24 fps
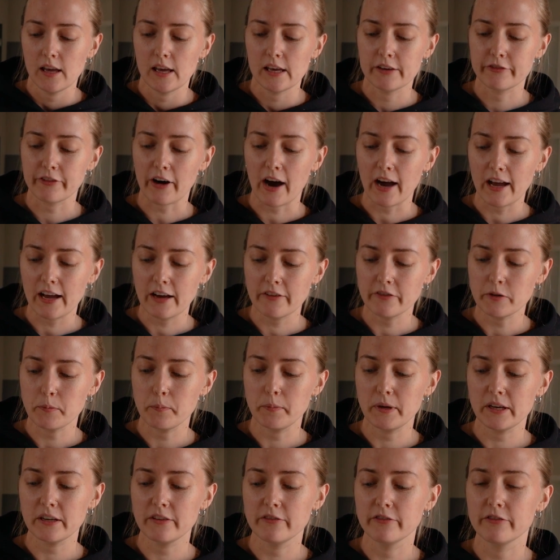If I have a
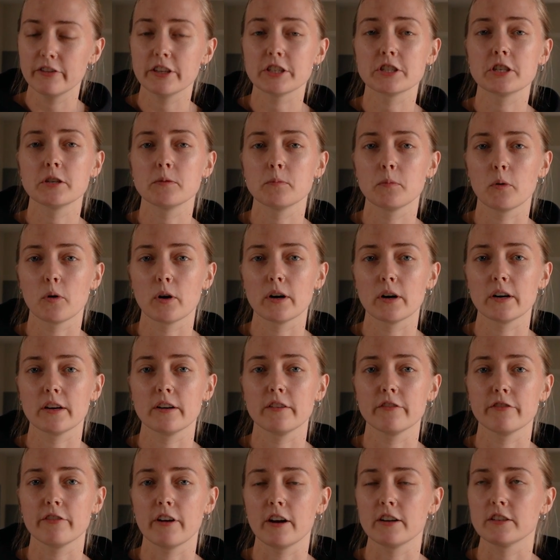big vision board in
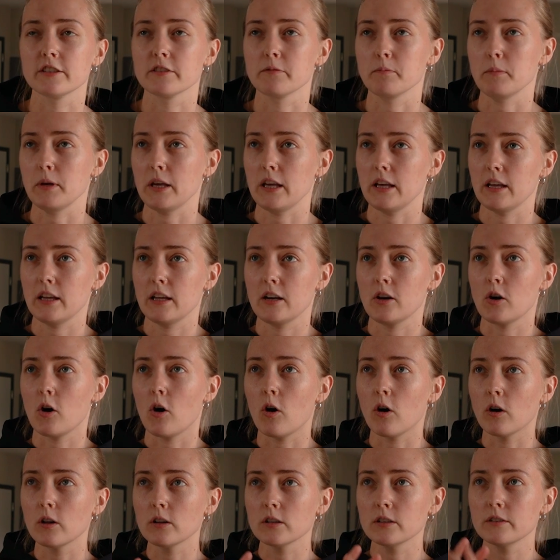front of me and
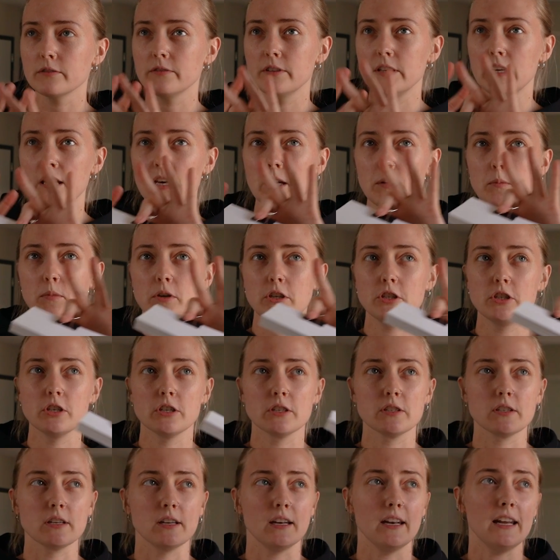all of the
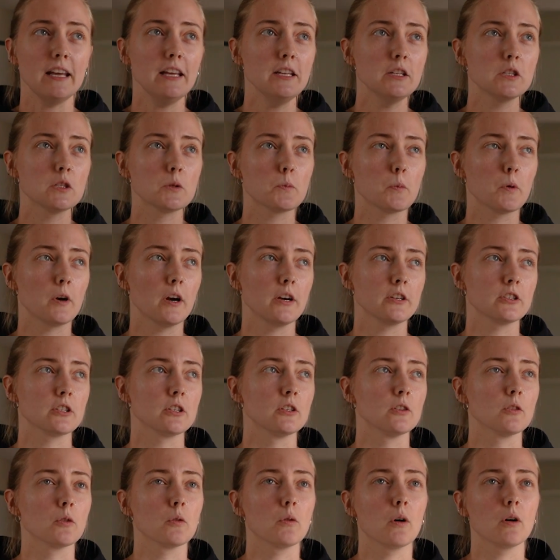images and
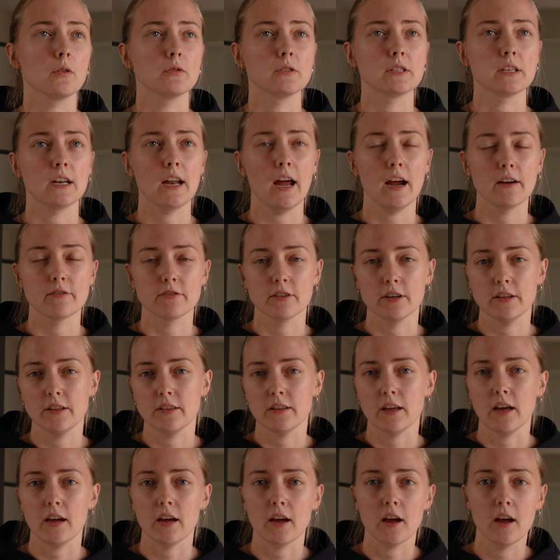inspirational quotes and
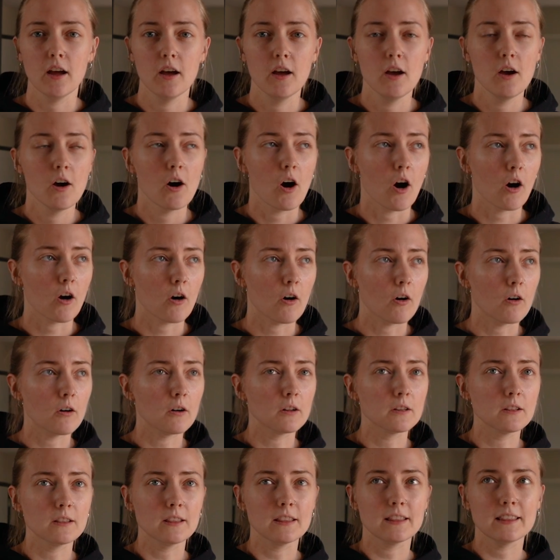everything are
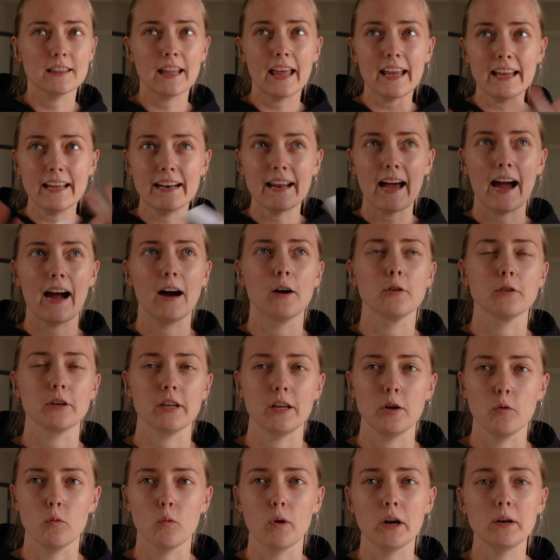all laid out
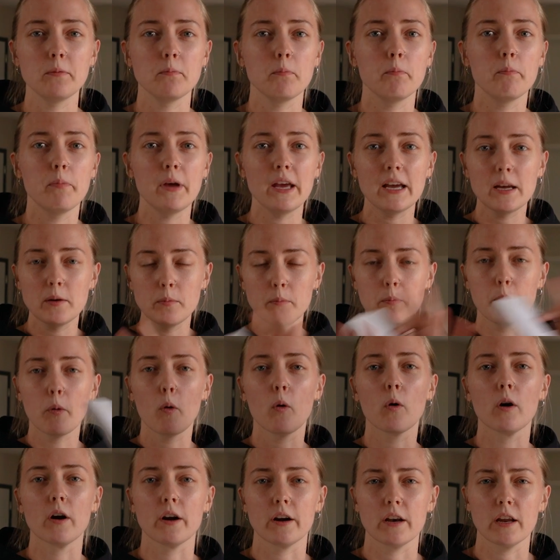in one big
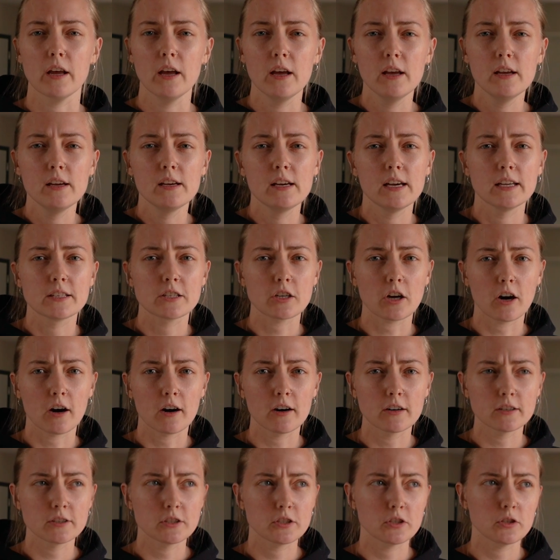board, it's
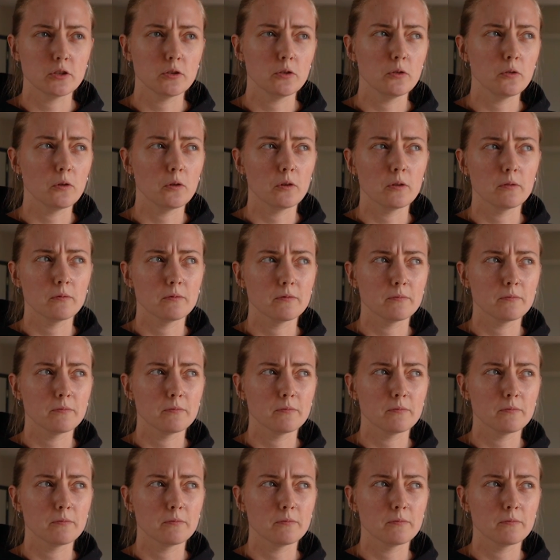hard to